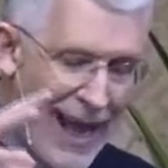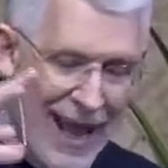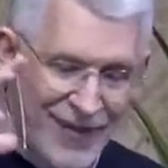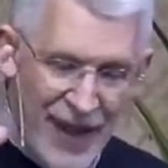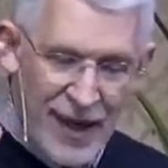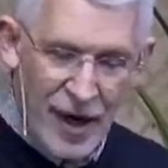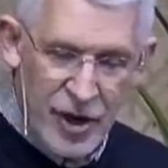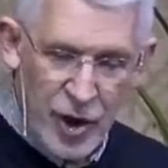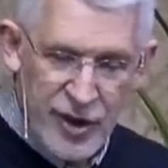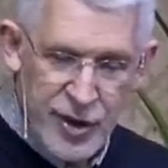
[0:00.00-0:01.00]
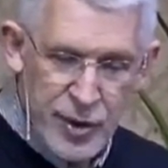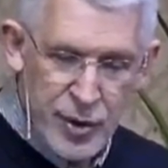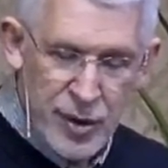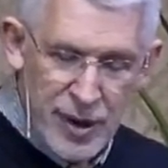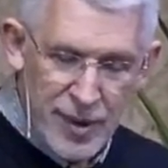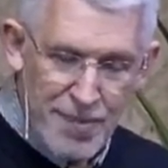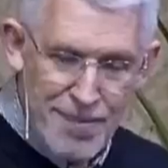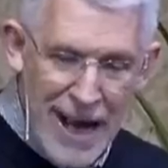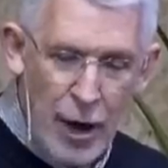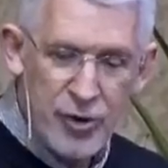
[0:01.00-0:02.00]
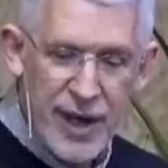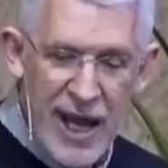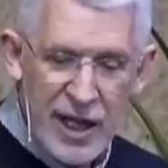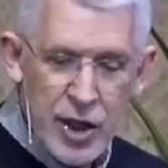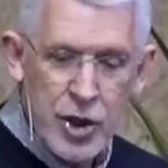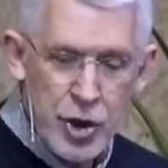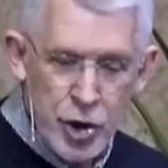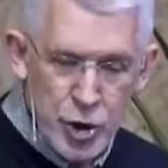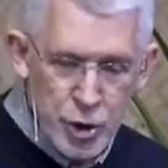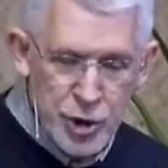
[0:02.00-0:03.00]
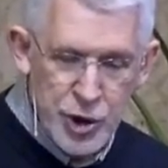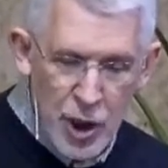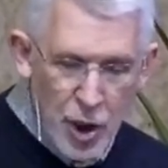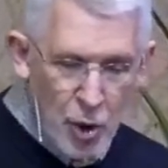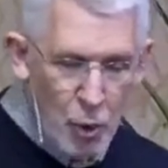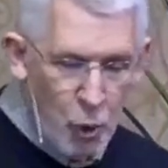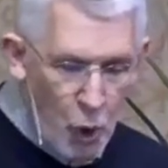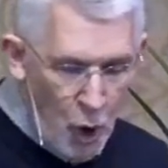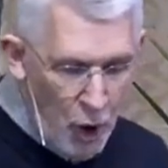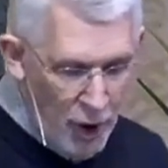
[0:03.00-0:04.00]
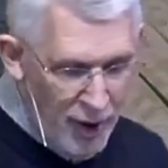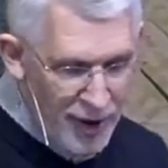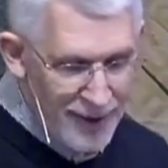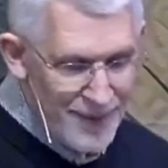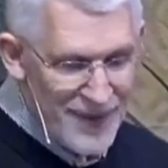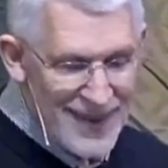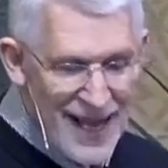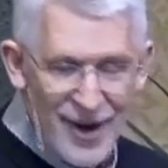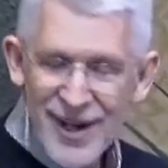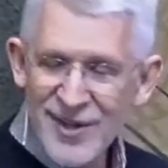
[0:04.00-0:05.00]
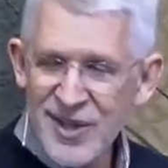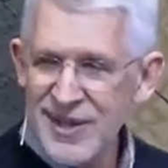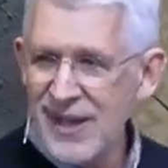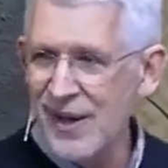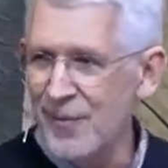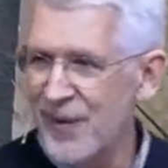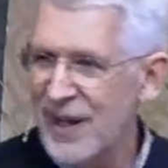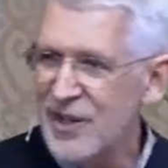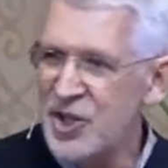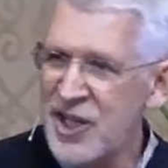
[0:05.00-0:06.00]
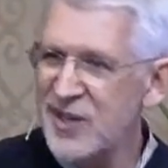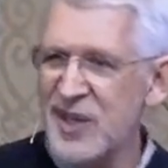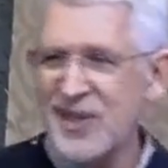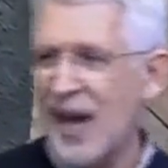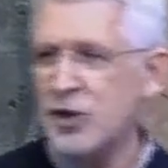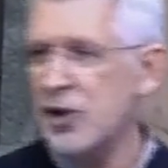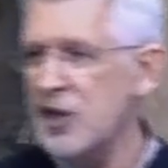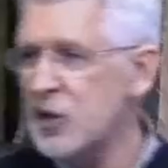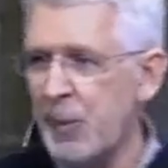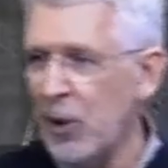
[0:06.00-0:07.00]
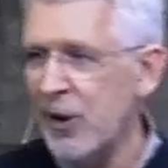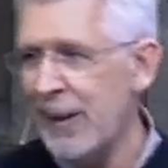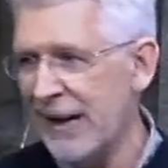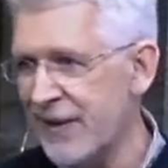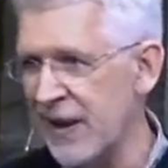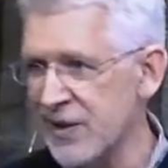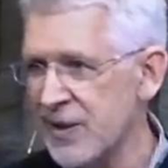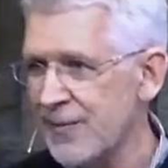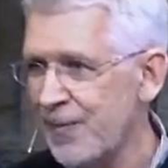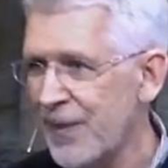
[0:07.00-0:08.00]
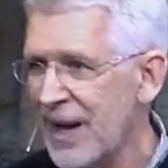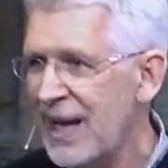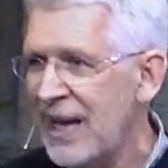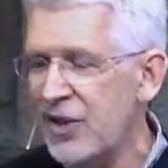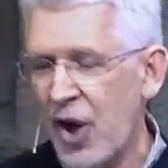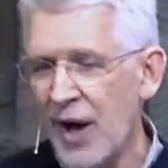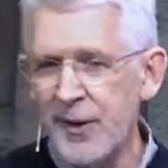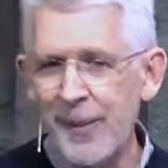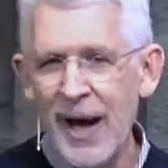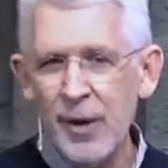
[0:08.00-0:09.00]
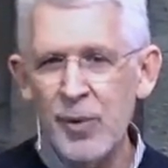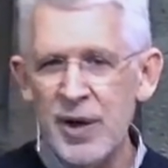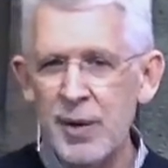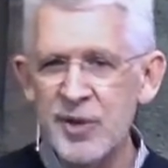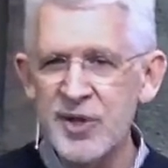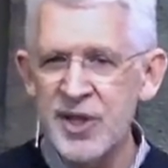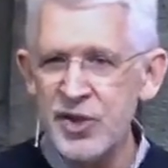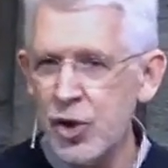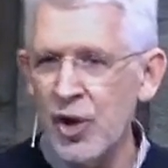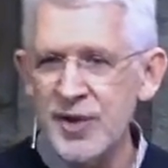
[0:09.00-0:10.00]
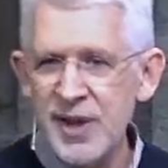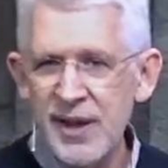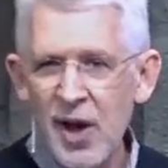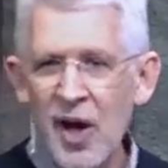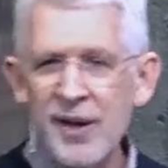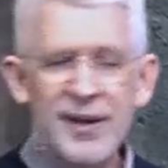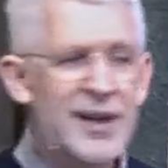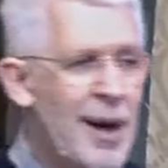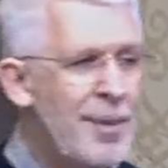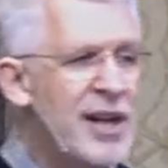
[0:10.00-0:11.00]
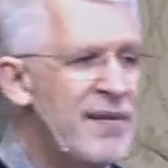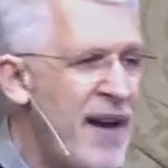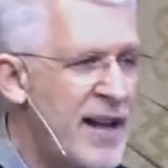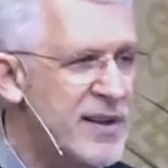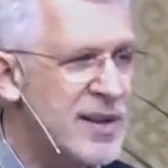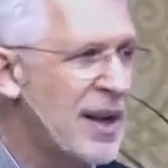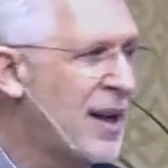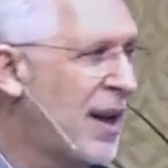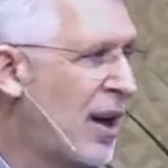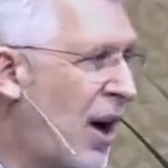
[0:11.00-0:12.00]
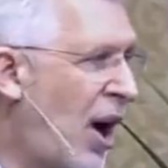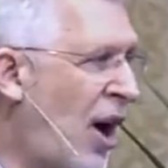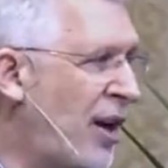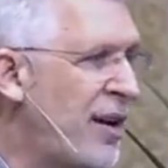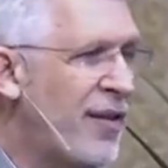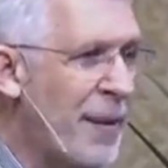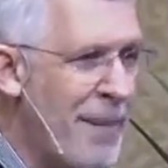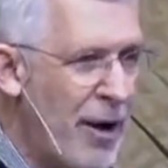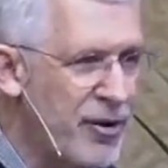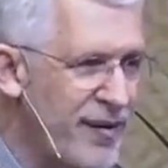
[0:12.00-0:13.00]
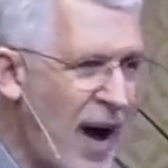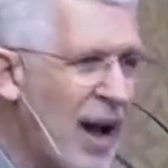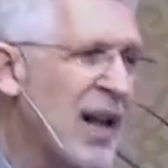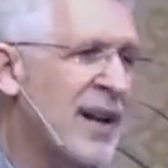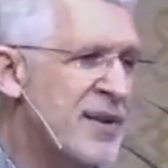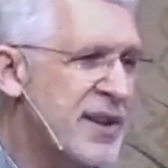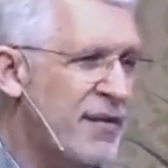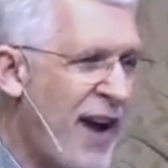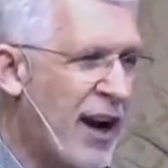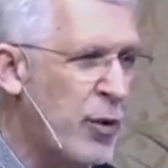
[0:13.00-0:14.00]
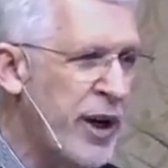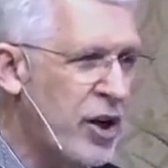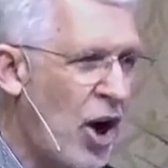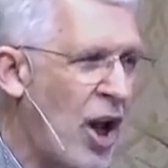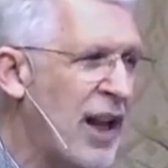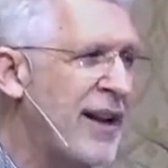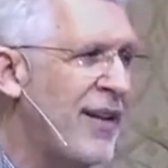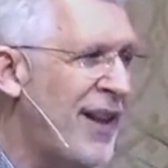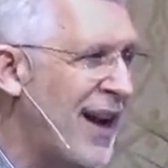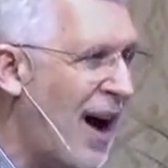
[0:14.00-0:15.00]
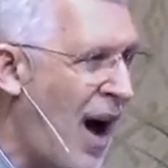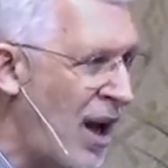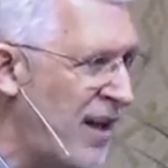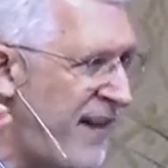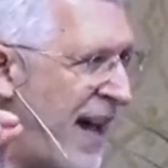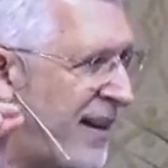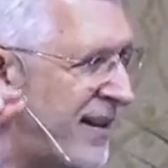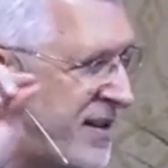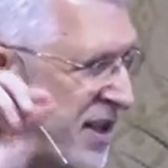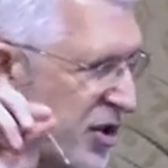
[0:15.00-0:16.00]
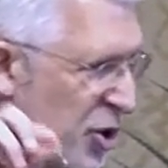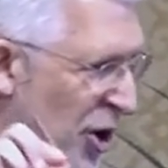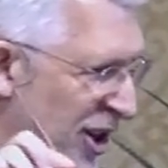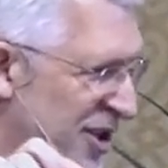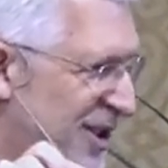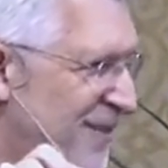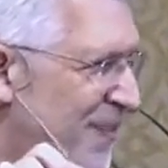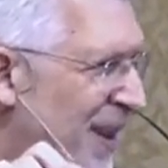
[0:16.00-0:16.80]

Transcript: And they are going to mount a huge war. Now, here's the deal Jesus actually spoke about this. He talked about it when he was discoursing on coming events on the Mount of Olives. In fact, we call it the Olivet Discourse.